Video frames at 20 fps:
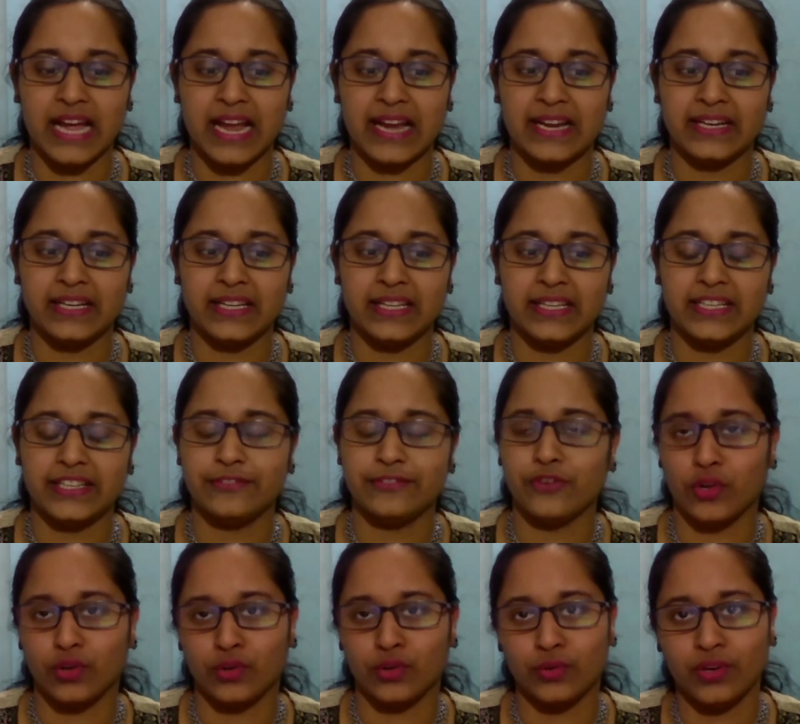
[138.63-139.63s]
kindly
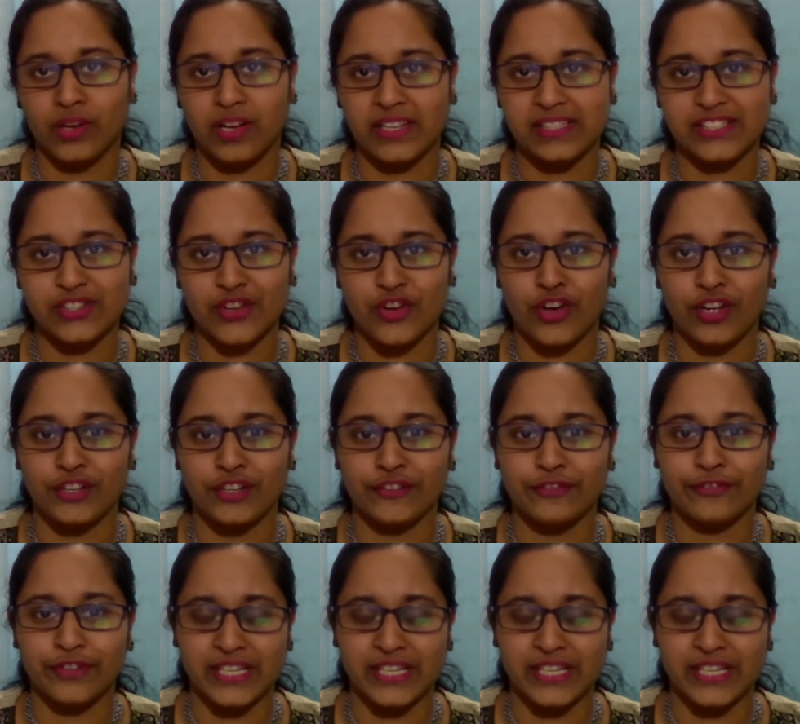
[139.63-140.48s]
follow us on